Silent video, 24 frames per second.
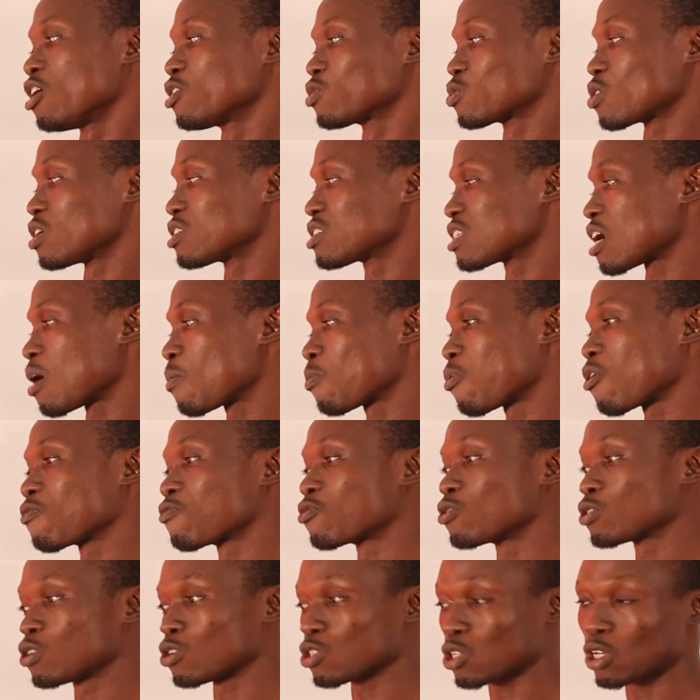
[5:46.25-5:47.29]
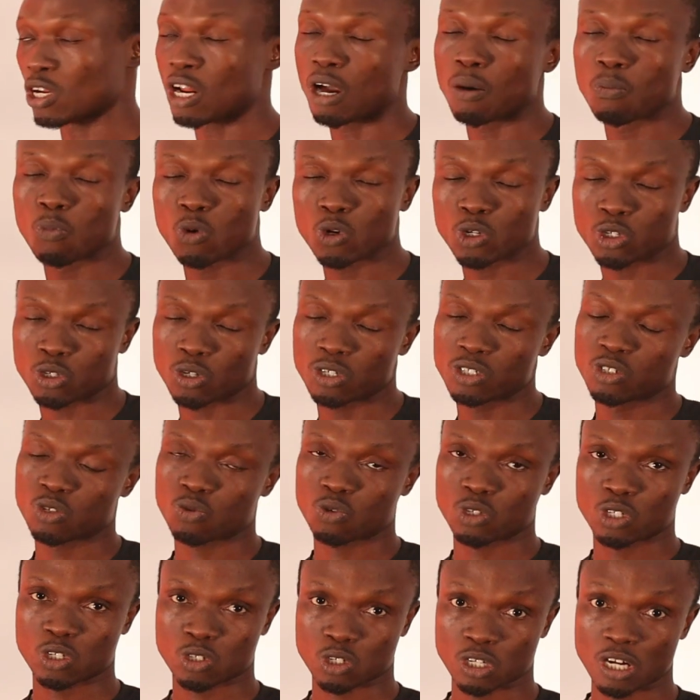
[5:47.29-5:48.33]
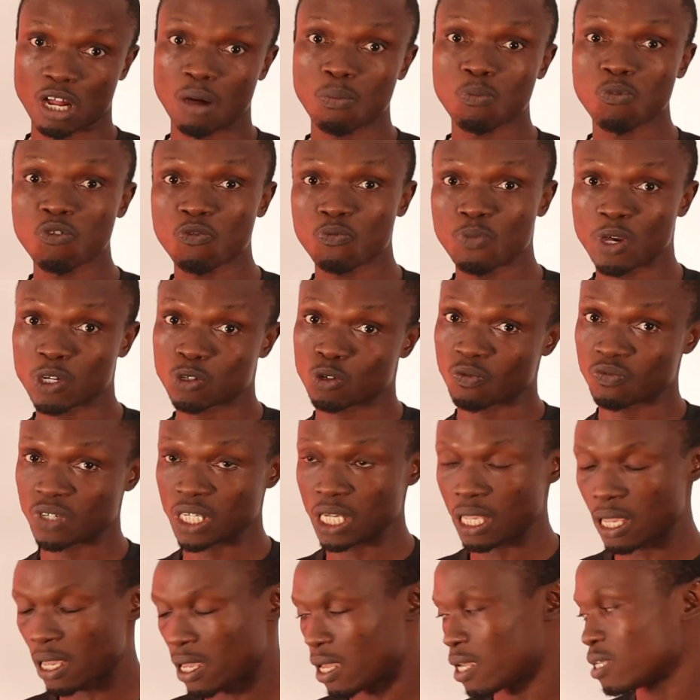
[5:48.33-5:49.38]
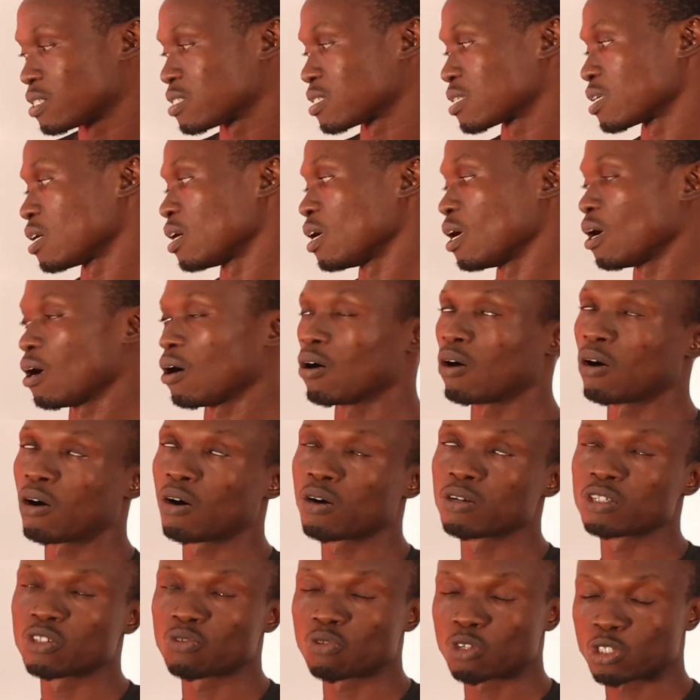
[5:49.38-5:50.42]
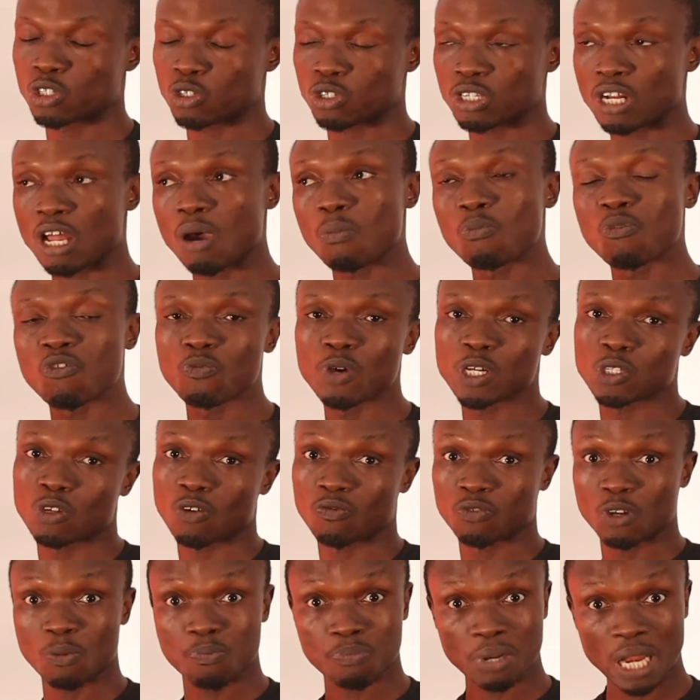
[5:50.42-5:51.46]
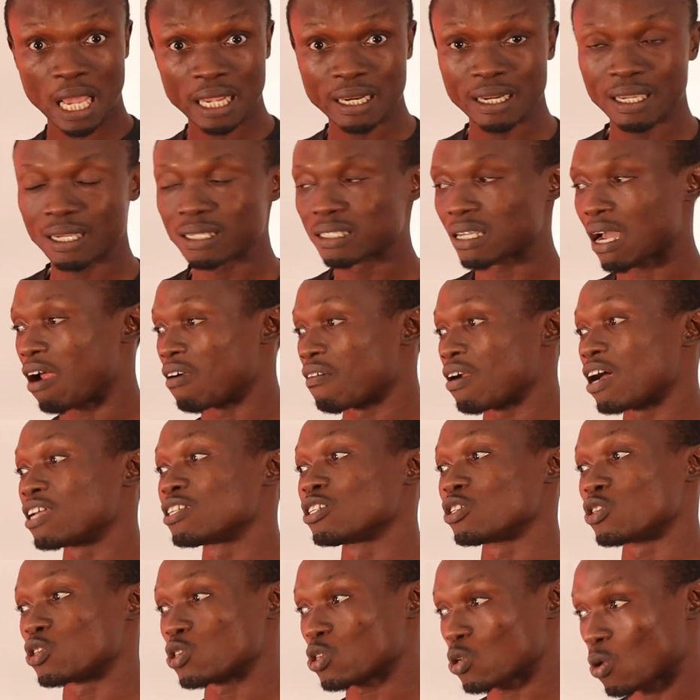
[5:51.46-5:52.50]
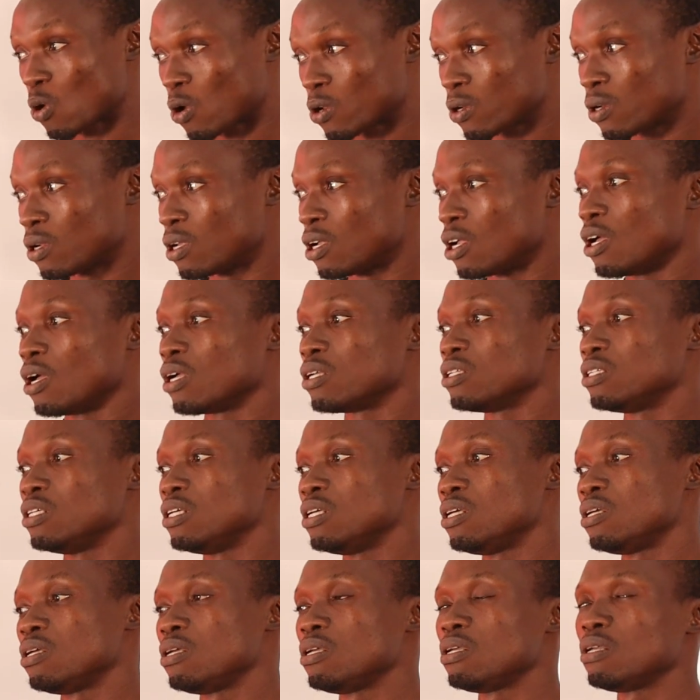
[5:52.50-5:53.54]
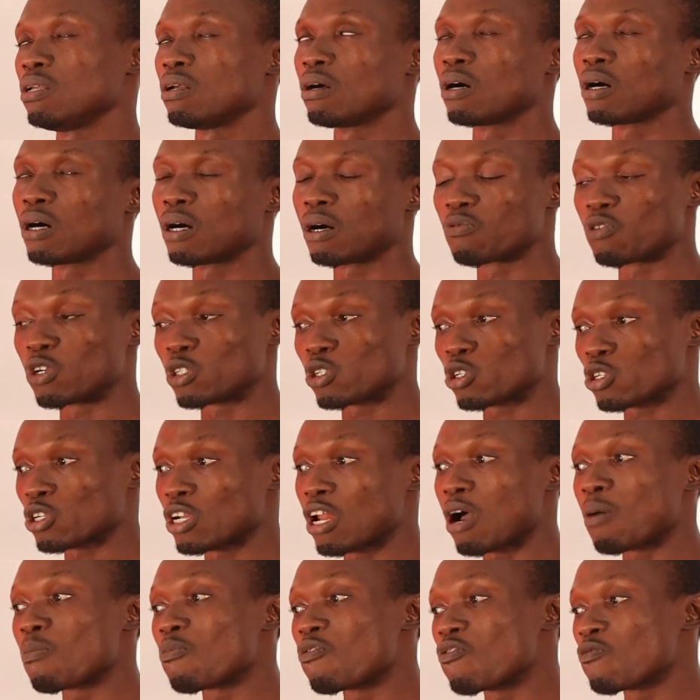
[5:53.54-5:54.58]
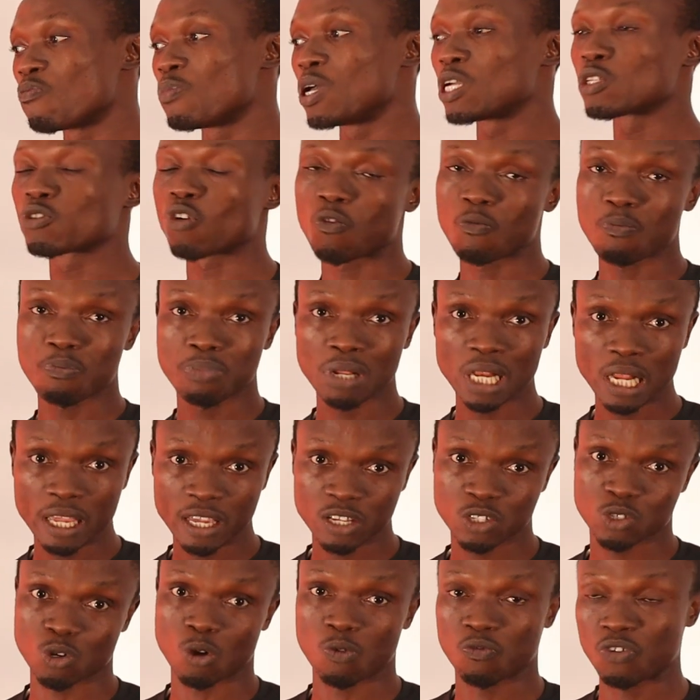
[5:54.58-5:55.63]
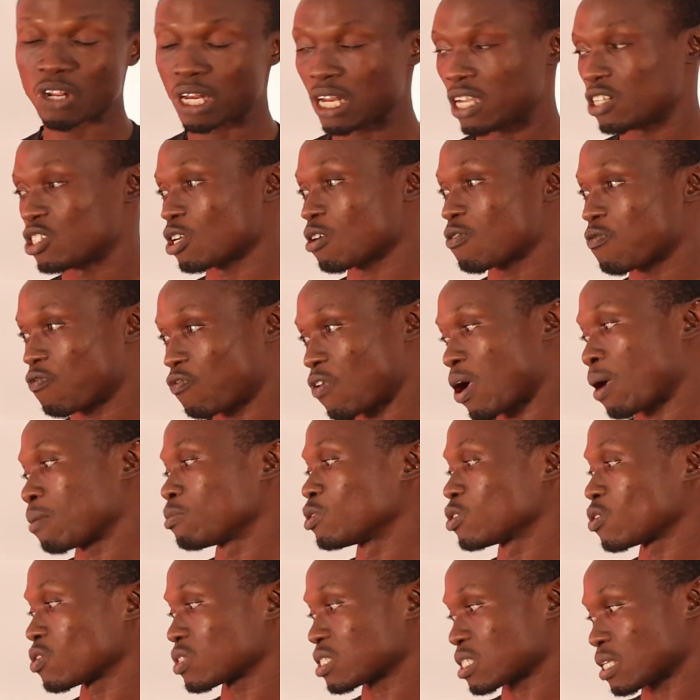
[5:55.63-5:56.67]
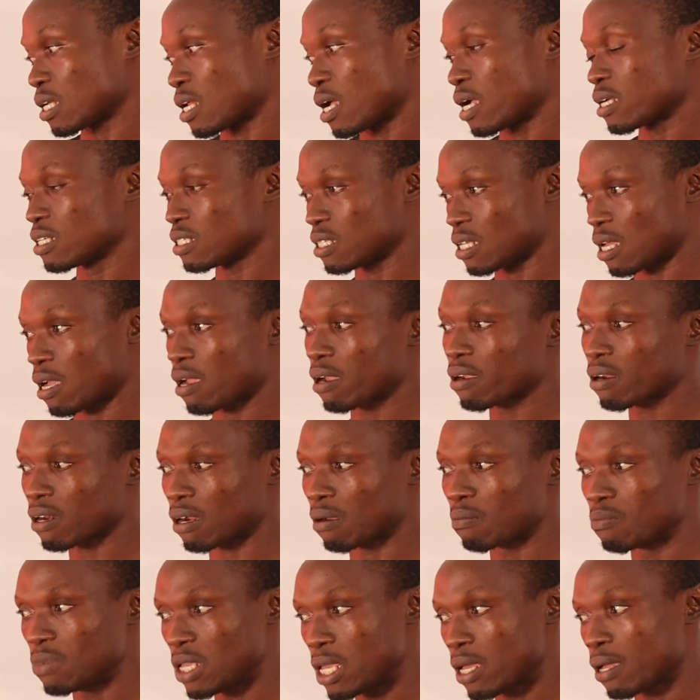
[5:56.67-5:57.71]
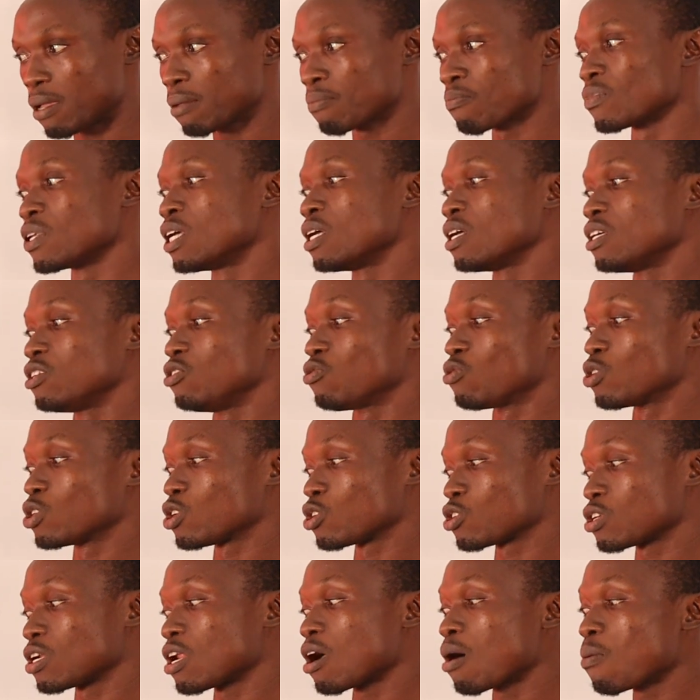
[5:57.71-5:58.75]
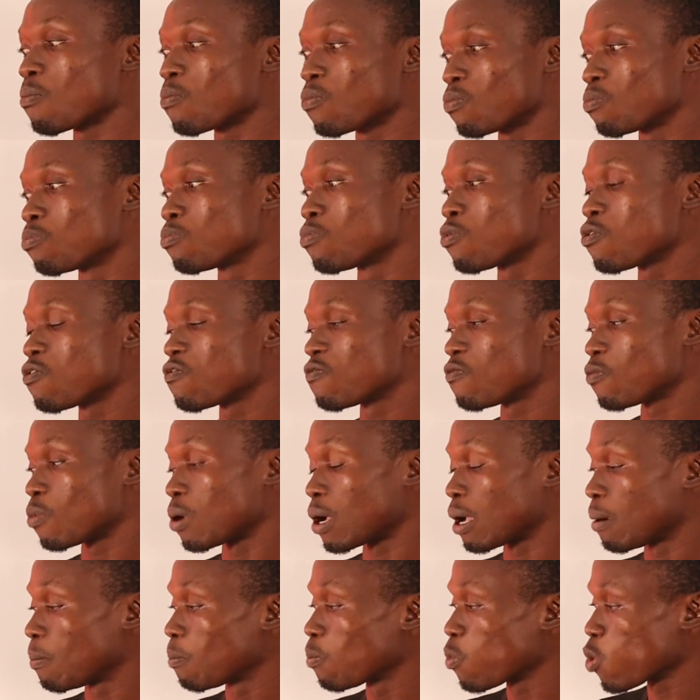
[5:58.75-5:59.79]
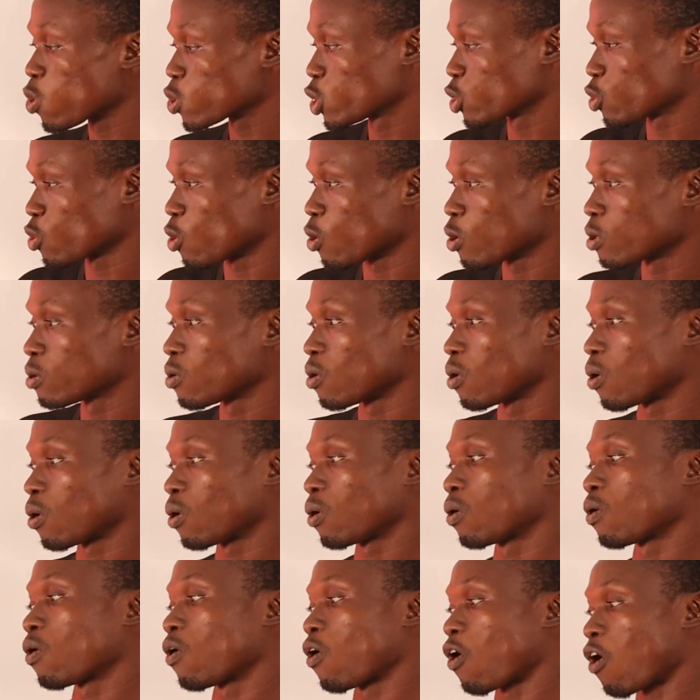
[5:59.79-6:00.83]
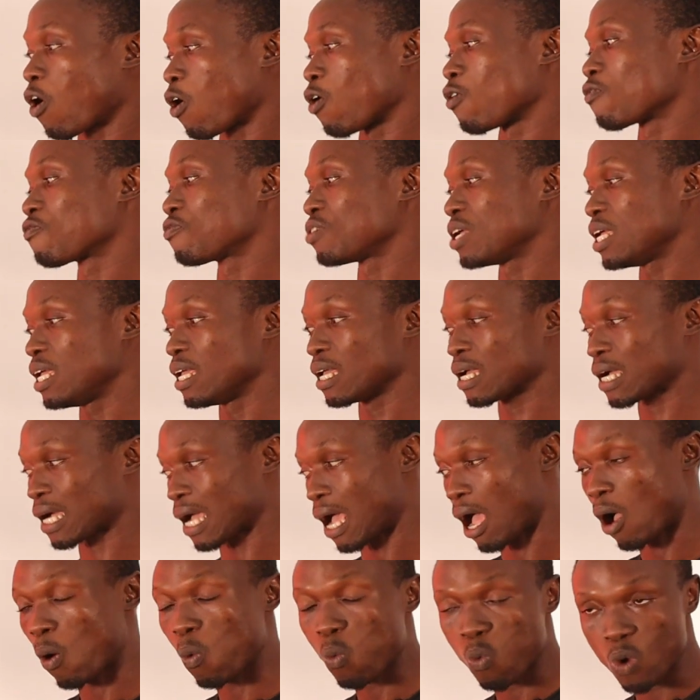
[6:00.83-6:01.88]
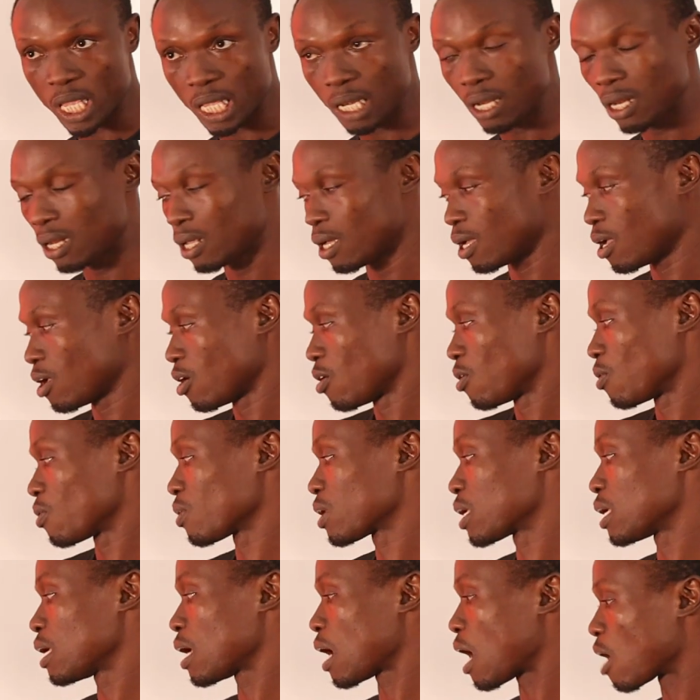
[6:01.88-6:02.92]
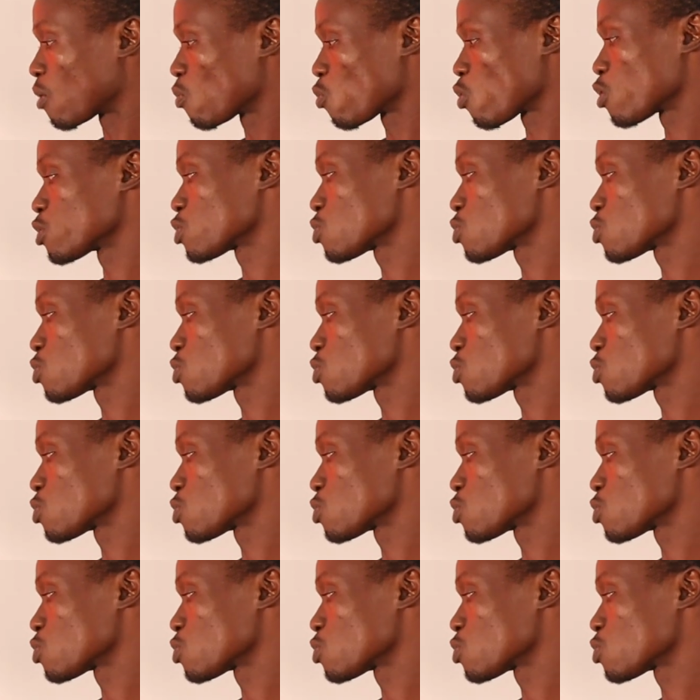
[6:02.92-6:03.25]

So example of rotational motion is the rotational movement of the earth, or the rotational movement of the planet around the sun, the rotational movement of blades of electric fan, just like the diagram here, the rotational motion of a car wheel, okay, and we